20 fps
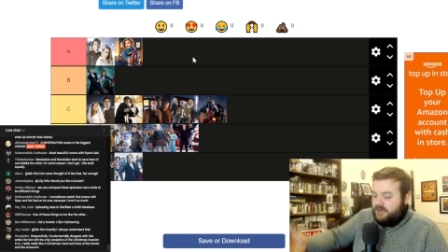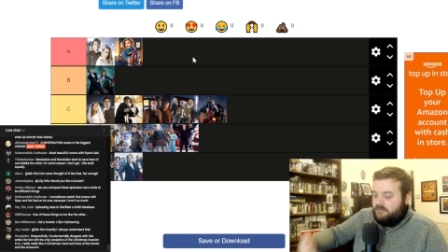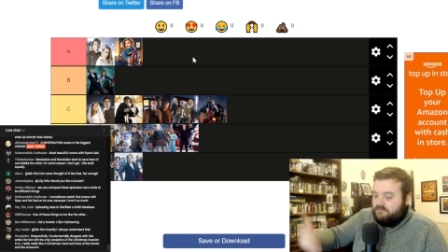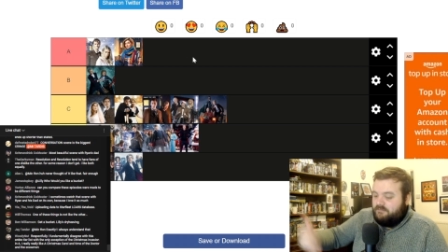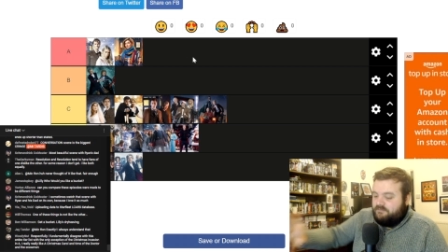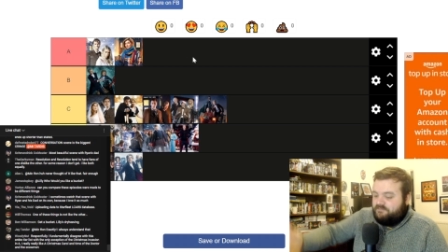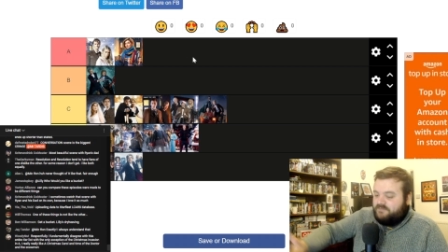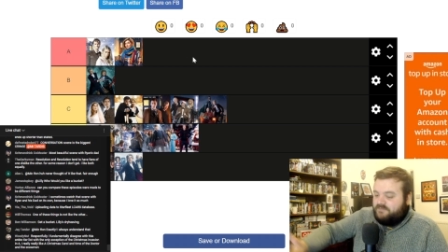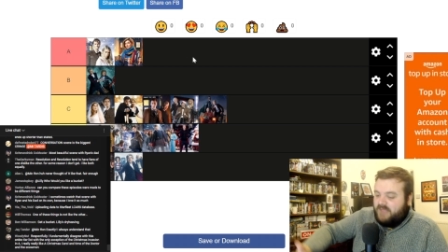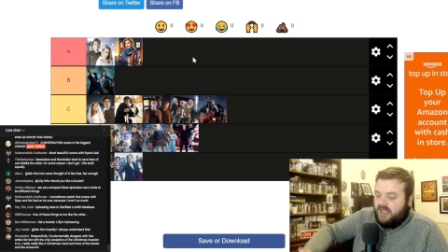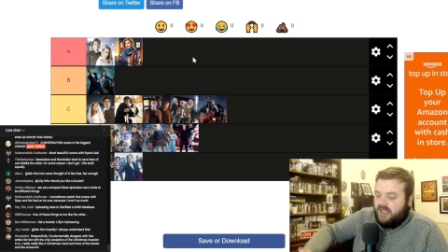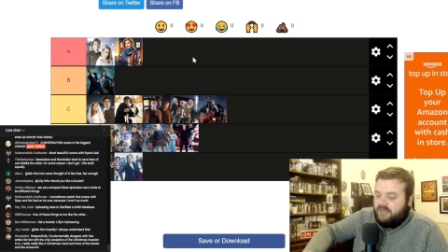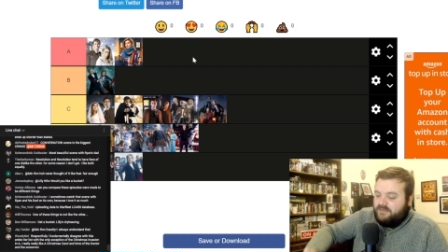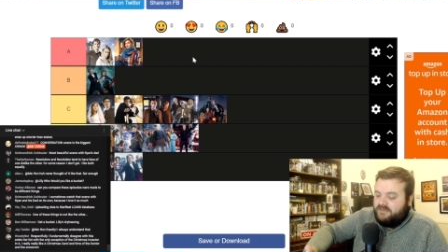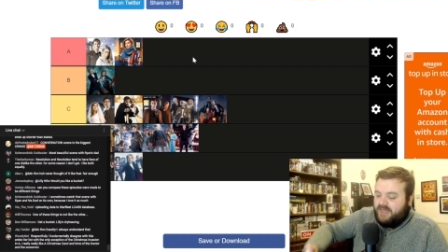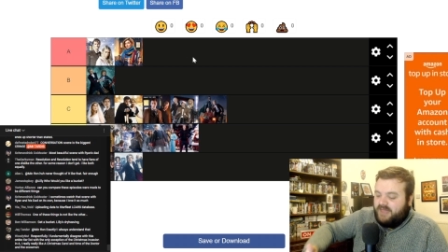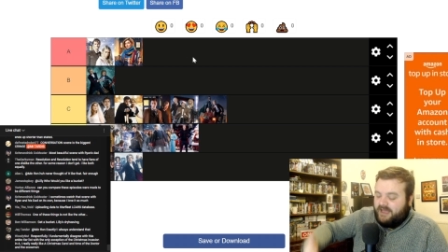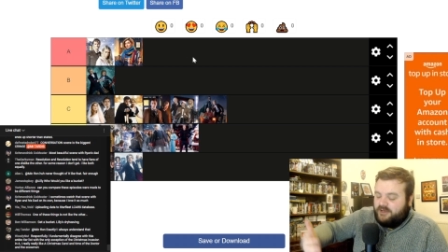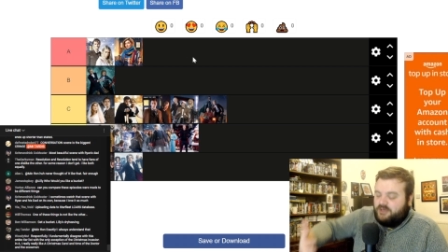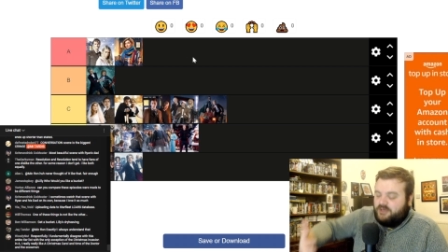know,
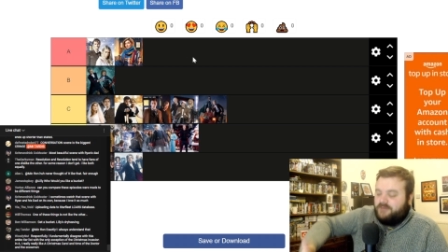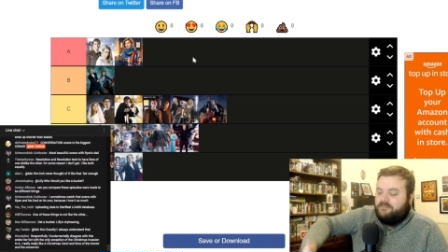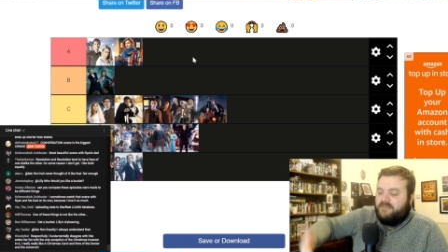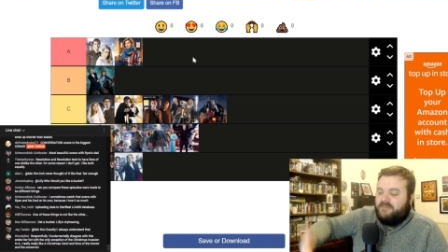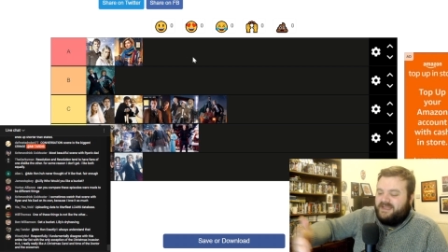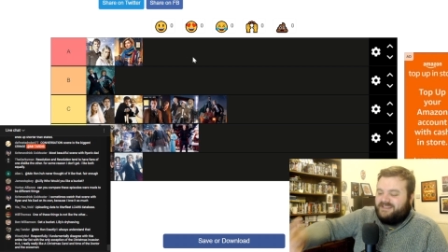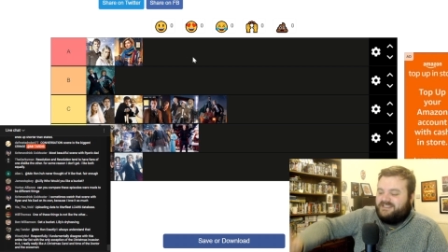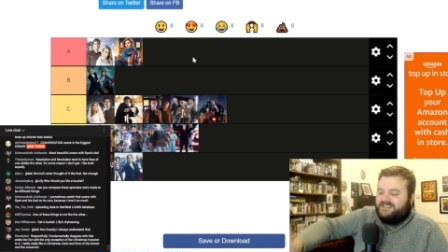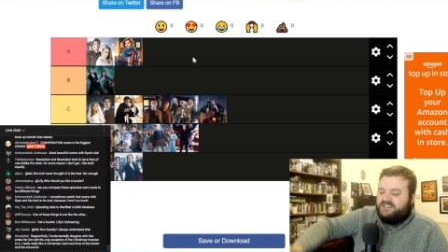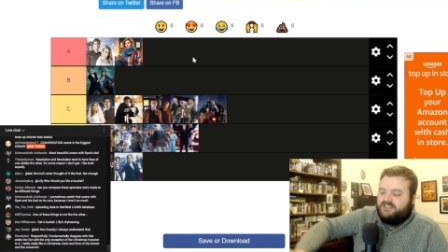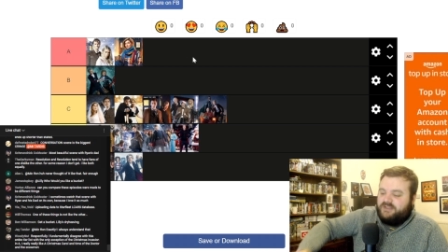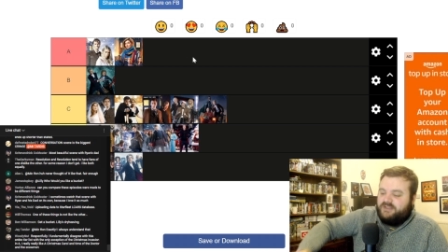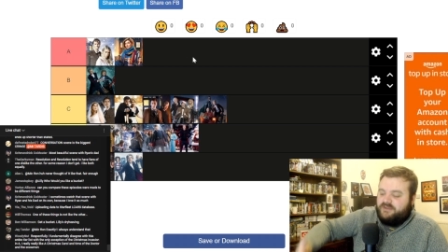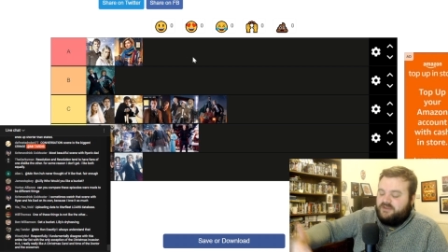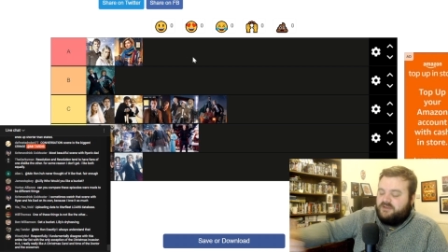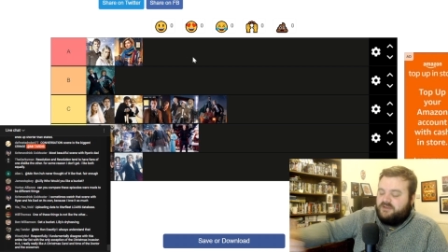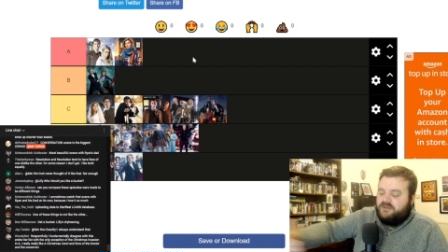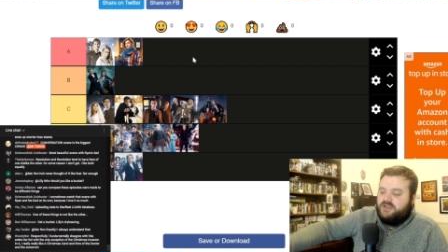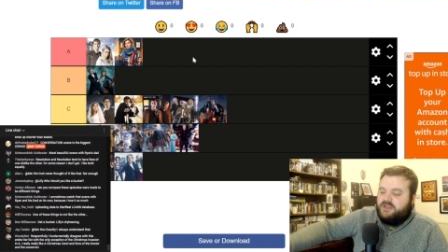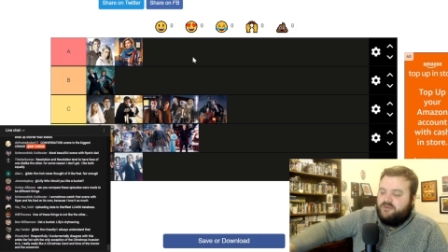that commits to the